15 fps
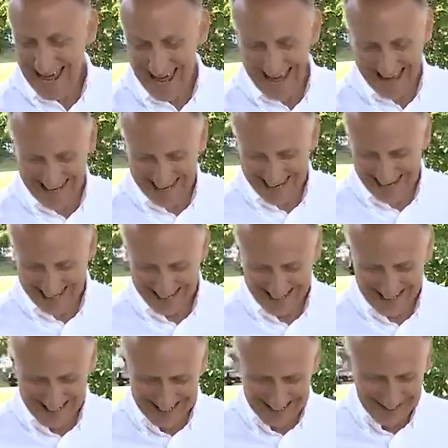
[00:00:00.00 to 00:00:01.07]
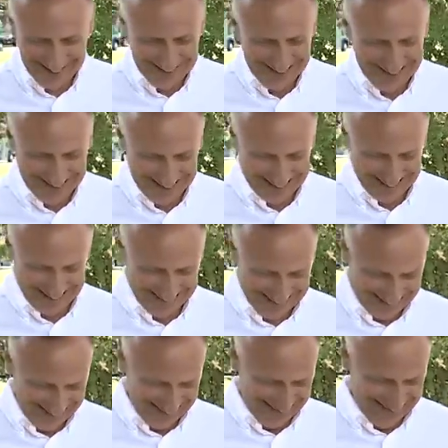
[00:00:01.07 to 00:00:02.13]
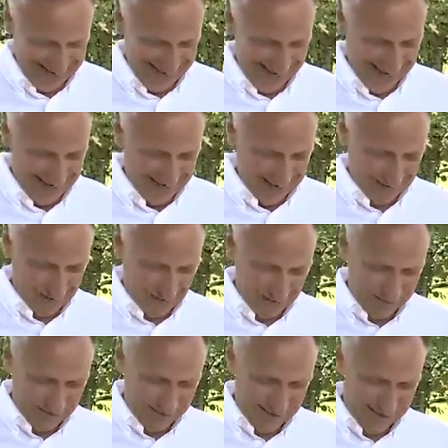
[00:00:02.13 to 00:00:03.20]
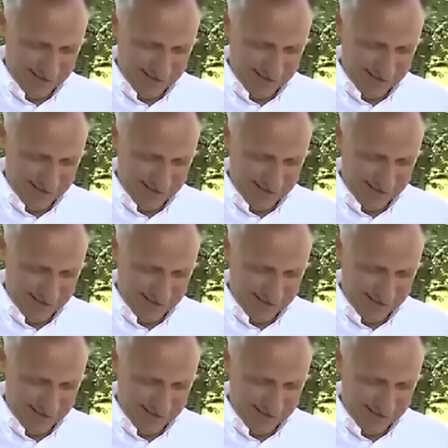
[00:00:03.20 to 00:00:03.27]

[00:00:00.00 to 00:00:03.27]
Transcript: The person shown says nothing.